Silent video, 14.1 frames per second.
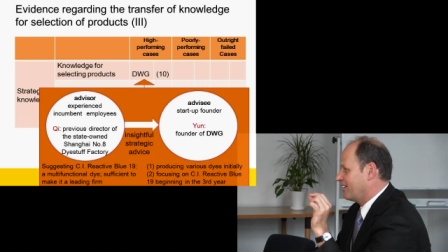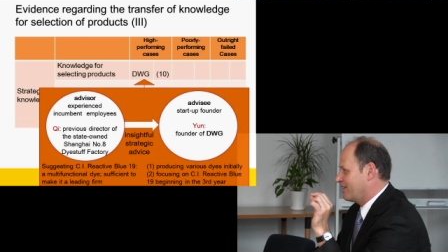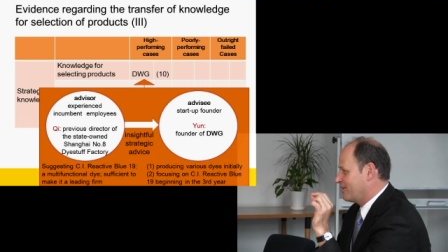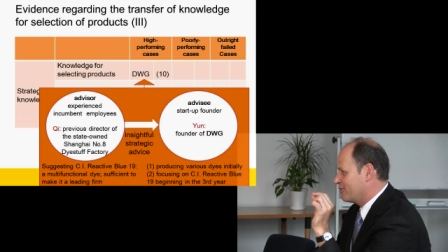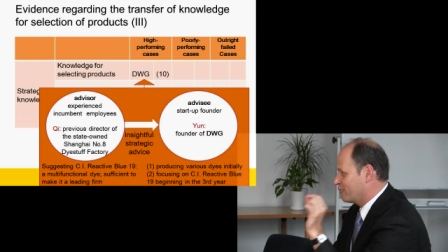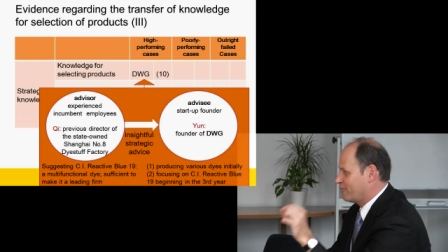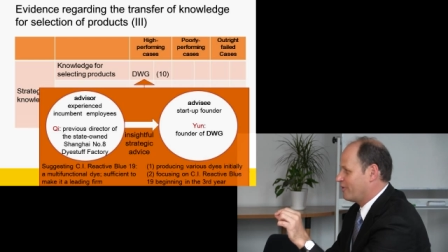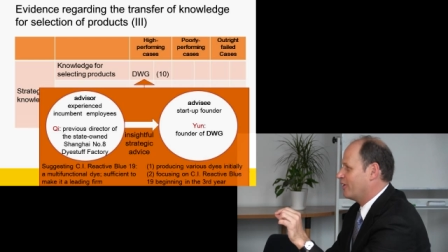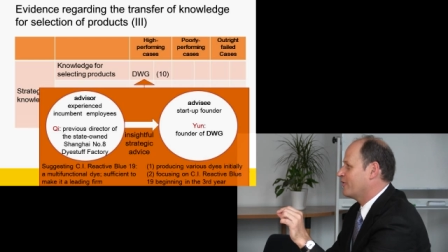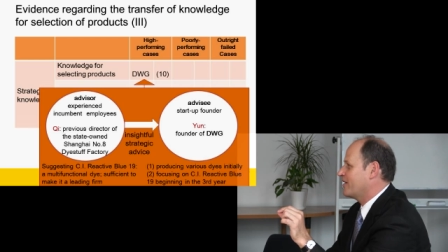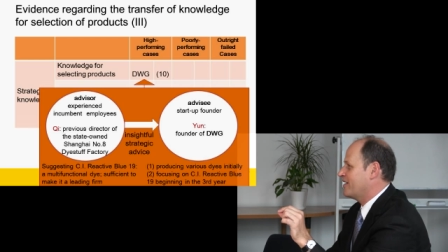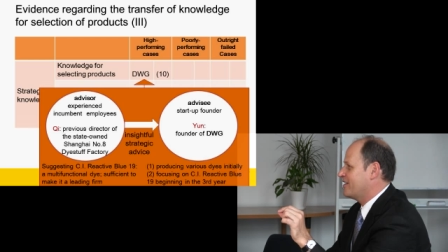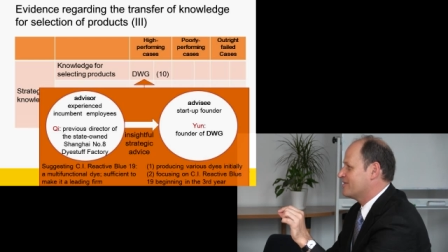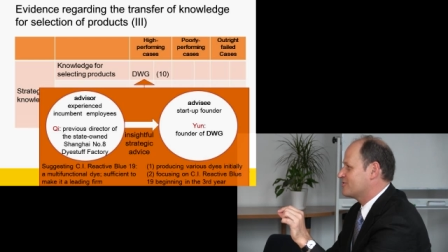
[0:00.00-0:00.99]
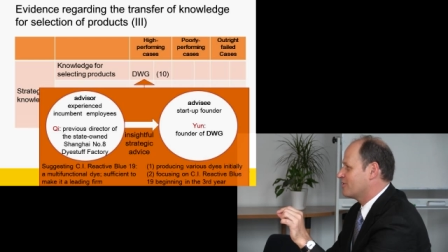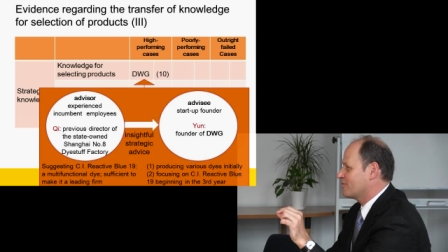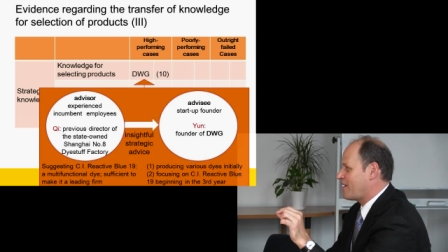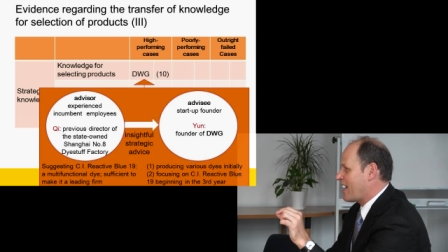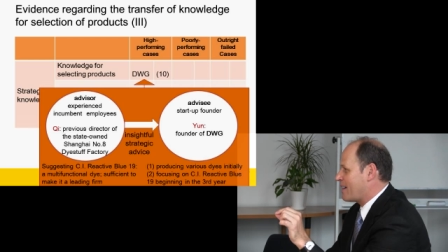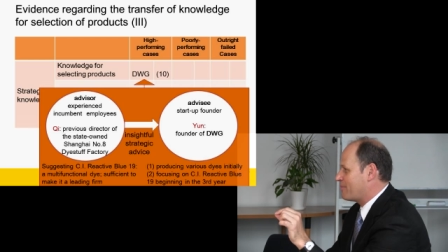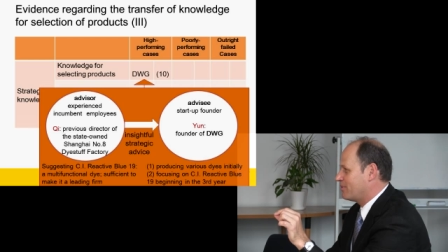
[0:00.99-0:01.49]
and you follow the history
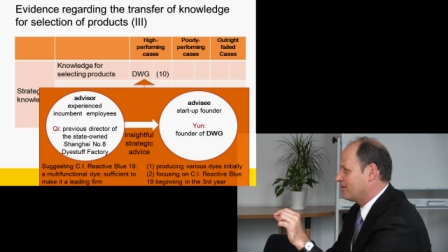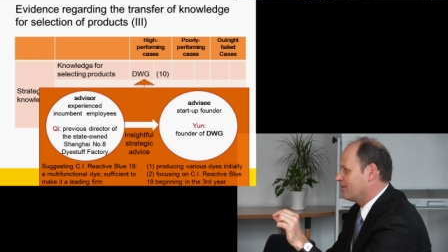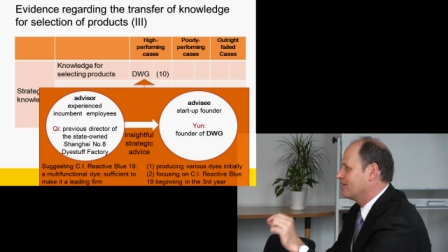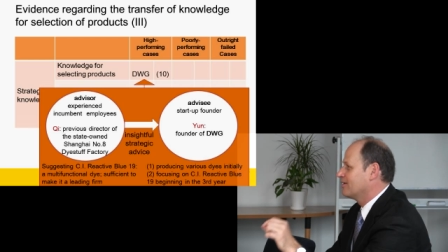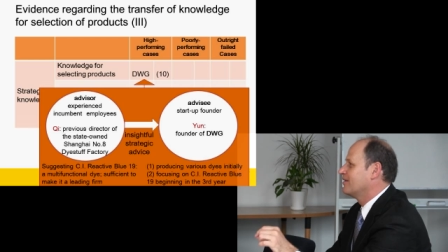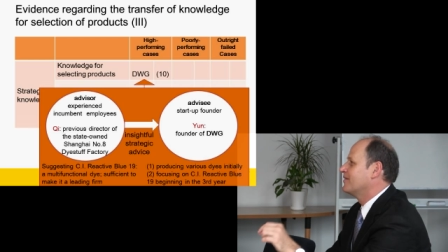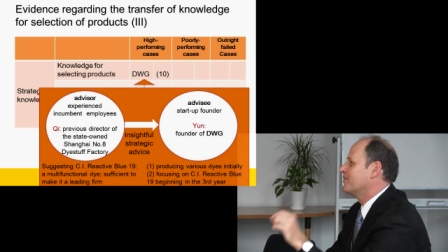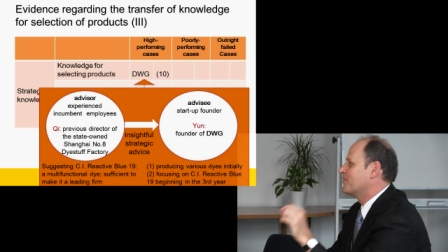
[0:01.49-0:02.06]
of Apple,